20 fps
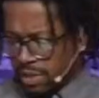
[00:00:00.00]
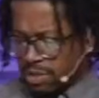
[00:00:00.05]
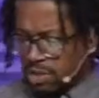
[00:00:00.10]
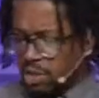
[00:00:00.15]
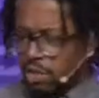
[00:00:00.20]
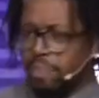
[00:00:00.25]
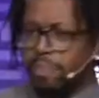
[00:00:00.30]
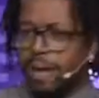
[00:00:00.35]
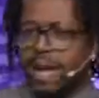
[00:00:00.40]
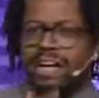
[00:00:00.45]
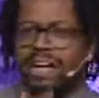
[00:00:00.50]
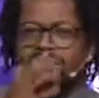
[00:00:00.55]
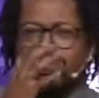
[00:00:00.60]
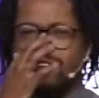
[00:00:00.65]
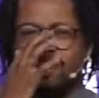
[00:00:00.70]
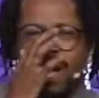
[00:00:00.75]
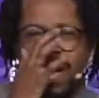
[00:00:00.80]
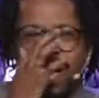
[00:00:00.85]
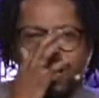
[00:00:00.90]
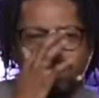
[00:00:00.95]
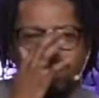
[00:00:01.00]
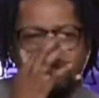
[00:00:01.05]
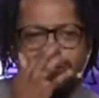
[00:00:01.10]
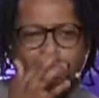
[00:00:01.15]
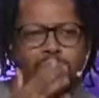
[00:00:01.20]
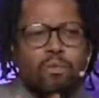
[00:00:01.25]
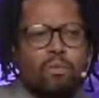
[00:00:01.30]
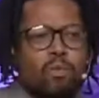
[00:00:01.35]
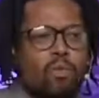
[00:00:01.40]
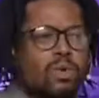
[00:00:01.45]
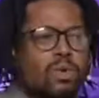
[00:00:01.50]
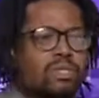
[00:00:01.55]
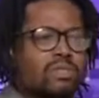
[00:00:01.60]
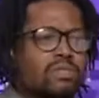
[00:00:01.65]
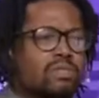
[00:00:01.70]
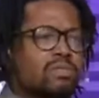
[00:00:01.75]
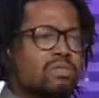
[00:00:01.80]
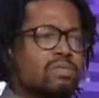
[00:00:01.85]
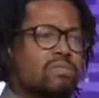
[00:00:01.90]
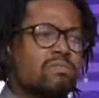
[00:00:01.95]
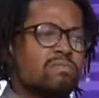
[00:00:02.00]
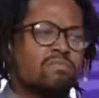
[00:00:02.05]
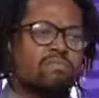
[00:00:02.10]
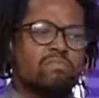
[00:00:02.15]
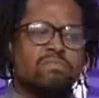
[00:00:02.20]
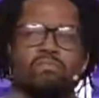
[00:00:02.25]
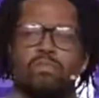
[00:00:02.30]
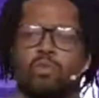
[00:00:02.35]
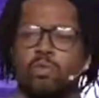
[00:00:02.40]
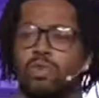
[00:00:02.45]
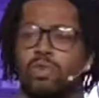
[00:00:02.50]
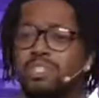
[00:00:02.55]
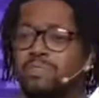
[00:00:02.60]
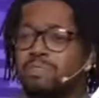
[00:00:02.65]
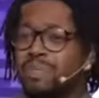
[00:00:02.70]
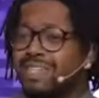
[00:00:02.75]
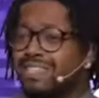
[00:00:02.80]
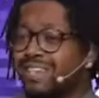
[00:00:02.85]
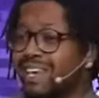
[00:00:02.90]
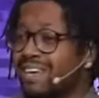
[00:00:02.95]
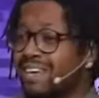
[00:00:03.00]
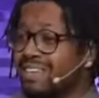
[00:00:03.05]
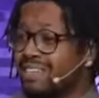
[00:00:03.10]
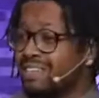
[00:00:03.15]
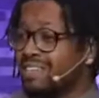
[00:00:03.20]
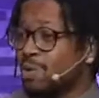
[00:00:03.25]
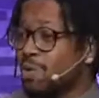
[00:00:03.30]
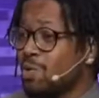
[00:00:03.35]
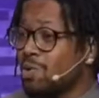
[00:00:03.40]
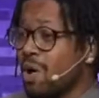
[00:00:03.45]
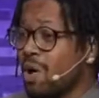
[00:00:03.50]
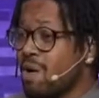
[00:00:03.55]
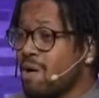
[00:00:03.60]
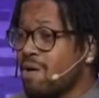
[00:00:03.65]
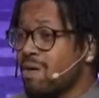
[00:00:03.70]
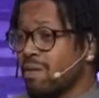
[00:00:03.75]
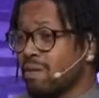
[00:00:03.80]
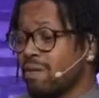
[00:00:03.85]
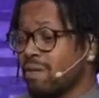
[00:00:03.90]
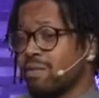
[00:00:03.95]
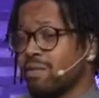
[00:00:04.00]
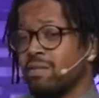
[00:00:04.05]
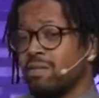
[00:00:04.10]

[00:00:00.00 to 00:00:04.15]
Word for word: So the pastor asked him, What's, what's been taking so long?